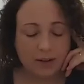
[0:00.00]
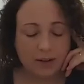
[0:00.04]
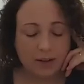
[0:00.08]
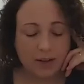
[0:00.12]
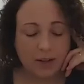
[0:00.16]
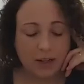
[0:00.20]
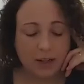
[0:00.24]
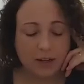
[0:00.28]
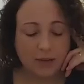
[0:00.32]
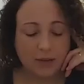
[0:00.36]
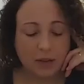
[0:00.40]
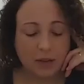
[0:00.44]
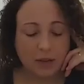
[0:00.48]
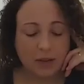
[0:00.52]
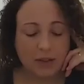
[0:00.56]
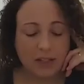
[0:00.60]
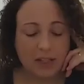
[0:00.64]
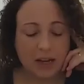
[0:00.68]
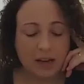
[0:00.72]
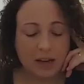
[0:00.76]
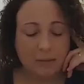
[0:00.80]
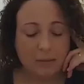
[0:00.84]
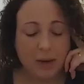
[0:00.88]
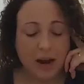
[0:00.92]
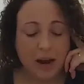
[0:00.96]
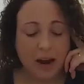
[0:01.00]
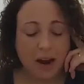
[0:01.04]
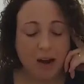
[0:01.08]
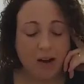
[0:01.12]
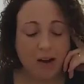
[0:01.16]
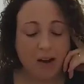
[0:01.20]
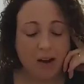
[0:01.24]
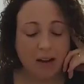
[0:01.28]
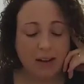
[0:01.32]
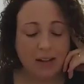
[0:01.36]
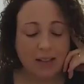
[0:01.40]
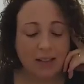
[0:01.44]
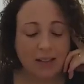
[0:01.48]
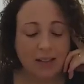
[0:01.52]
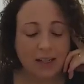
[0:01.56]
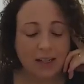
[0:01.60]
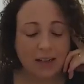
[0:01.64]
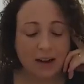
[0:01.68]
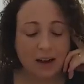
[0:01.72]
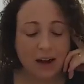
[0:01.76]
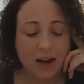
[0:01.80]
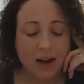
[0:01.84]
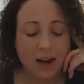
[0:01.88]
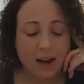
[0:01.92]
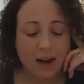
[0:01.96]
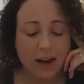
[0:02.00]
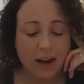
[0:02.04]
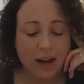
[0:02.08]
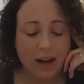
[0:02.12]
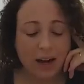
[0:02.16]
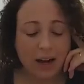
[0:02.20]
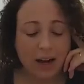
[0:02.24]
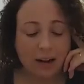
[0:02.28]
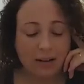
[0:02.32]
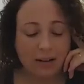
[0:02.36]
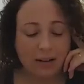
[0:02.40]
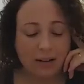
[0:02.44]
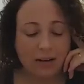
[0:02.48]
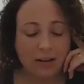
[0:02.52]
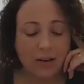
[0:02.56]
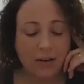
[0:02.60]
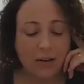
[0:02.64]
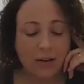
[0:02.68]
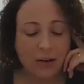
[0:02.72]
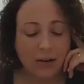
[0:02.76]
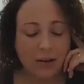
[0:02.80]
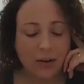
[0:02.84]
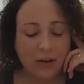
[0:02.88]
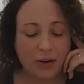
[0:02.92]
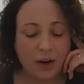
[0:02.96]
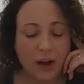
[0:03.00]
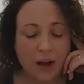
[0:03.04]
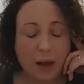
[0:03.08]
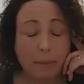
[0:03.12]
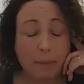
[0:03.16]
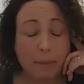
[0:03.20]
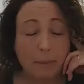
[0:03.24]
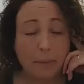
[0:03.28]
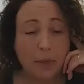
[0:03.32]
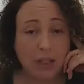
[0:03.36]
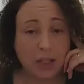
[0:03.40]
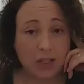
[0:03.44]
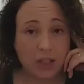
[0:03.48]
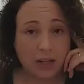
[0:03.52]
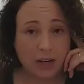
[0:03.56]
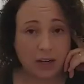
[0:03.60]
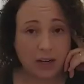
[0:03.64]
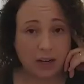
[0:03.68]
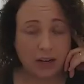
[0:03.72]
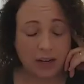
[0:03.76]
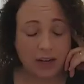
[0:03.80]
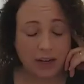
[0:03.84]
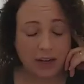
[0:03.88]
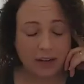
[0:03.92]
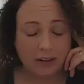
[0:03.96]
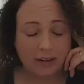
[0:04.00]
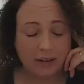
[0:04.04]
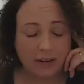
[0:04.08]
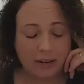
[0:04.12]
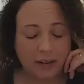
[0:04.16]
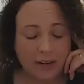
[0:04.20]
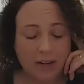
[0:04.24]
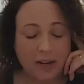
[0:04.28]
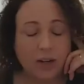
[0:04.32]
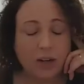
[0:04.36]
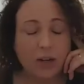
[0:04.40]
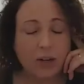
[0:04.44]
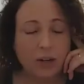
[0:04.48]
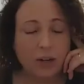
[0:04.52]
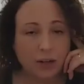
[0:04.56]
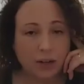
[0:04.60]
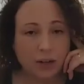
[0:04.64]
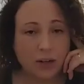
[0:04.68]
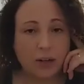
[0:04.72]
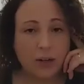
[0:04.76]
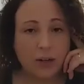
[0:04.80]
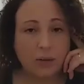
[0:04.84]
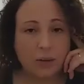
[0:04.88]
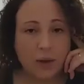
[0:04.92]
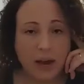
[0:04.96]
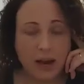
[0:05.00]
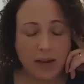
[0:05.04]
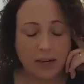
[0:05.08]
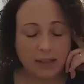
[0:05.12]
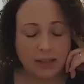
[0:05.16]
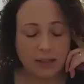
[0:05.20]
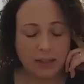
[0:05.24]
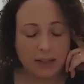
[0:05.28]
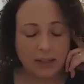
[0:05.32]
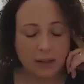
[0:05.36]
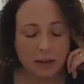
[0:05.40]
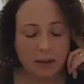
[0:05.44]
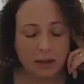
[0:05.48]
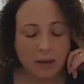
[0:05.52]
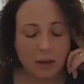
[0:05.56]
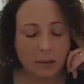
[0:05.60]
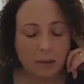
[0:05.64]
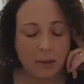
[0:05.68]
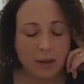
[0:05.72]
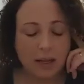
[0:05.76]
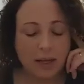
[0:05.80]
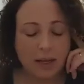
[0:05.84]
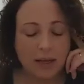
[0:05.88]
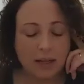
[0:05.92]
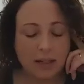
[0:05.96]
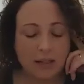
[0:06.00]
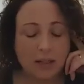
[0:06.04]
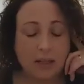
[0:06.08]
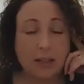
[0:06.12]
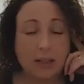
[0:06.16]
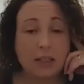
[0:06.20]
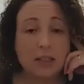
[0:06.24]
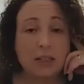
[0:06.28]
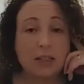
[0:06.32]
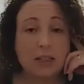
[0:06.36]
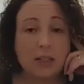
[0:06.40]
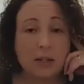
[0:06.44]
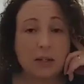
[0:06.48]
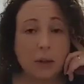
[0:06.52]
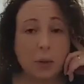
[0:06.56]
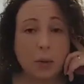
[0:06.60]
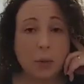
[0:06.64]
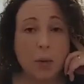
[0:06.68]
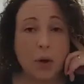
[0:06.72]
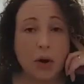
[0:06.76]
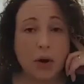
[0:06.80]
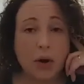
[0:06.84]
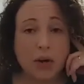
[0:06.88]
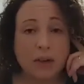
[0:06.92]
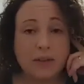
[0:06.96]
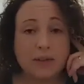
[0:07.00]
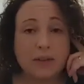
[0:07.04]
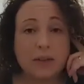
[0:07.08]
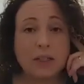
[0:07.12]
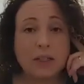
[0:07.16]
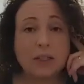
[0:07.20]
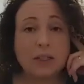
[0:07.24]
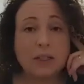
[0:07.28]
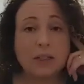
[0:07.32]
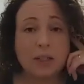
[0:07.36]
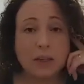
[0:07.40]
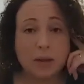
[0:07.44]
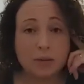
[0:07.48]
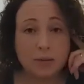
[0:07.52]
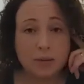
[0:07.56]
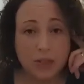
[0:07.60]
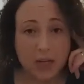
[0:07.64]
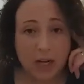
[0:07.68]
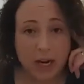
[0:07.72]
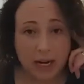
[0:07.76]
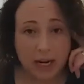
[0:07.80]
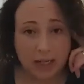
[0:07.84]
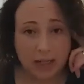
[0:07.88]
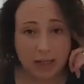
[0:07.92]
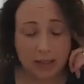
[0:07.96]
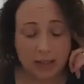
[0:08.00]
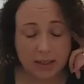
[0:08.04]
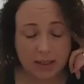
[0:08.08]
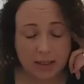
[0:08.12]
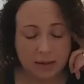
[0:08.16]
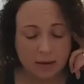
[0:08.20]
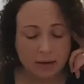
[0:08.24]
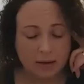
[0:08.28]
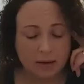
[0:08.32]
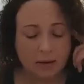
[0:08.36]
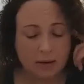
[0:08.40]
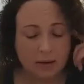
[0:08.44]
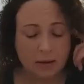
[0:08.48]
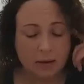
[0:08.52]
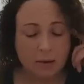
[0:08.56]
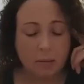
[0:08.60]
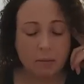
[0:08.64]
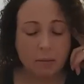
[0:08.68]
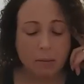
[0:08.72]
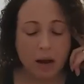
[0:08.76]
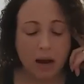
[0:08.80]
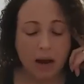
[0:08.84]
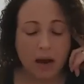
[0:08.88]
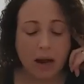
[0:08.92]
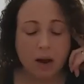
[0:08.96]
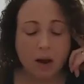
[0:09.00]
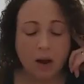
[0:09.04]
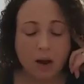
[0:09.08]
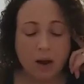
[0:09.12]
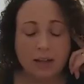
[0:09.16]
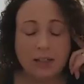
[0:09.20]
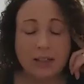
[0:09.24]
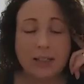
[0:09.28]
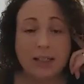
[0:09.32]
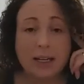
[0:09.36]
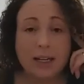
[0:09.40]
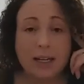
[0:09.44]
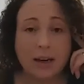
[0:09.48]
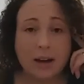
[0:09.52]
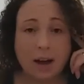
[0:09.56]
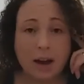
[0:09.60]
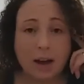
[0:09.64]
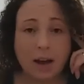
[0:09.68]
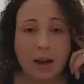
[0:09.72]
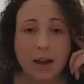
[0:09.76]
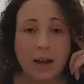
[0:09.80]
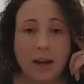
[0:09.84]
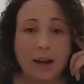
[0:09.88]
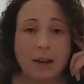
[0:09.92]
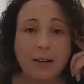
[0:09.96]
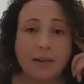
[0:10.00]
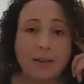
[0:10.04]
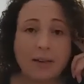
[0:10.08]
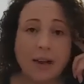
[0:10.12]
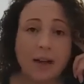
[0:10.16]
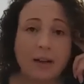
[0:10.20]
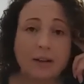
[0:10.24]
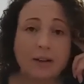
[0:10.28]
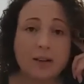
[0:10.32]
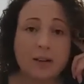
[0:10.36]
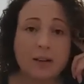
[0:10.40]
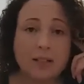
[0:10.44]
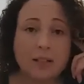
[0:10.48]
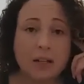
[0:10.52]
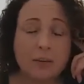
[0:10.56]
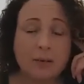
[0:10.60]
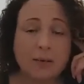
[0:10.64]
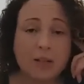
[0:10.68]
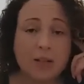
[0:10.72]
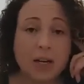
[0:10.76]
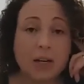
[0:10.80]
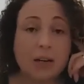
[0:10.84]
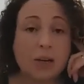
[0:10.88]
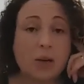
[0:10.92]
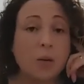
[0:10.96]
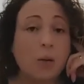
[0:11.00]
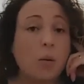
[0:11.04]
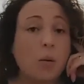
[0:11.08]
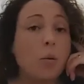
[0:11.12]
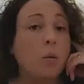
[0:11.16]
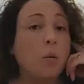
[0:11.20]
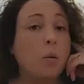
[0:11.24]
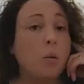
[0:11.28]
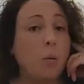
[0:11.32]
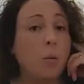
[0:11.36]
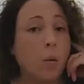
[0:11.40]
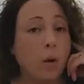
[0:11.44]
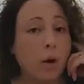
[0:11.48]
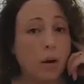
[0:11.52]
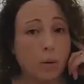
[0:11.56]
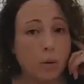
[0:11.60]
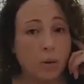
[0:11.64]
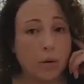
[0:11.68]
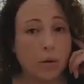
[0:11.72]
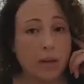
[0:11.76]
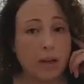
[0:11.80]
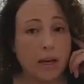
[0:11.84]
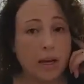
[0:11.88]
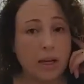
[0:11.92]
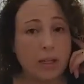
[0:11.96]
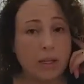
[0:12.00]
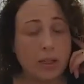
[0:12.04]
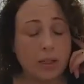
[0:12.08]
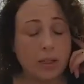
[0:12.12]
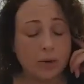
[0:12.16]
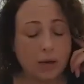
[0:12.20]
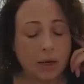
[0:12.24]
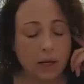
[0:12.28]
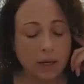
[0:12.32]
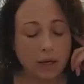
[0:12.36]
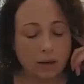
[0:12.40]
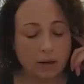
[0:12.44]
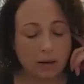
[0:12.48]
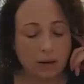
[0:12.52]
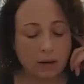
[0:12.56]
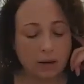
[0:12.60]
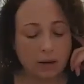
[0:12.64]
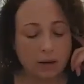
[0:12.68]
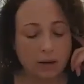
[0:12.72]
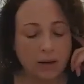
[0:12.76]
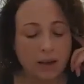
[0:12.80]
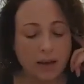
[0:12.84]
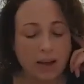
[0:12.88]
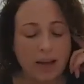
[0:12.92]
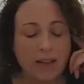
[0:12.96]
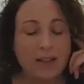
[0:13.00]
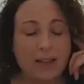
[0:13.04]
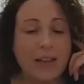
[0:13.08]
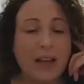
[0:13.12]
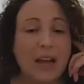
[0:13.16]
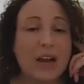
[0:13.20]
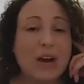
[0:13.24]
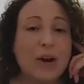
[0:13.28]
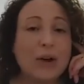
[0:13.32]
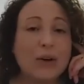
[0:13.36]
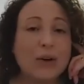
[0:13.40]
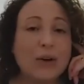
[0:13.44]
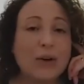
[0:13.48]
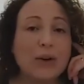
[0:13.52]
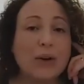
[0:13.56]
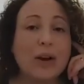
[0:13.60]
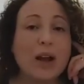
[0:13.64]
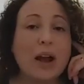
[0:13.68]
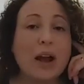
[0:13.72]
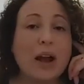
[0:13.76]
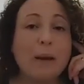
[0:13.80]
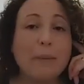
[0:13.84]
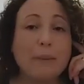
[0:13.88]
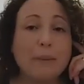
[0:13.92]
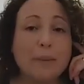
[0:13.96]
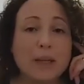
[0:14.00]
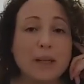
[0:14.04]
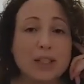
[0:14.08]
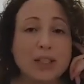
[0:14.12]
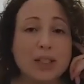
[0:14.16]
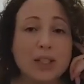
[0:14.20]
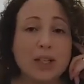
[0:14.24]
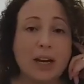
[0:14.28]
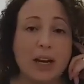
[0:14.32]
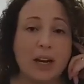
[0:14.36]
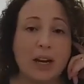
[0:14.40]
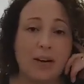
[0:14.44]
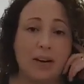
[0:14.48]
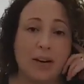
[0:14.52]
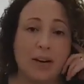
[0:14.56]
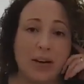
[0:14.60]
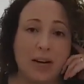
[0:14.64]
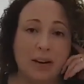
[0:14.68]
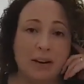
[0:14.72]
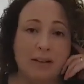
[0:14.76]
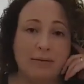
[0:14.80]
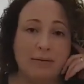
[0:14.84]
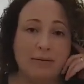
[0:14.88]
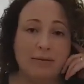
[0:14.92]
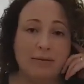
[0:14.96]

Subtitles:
If you said my aunt and I heard a missionary, you're correct because it's still part of the subject. My aunt and I, they are the subject. What were they doing? They heard a missionary.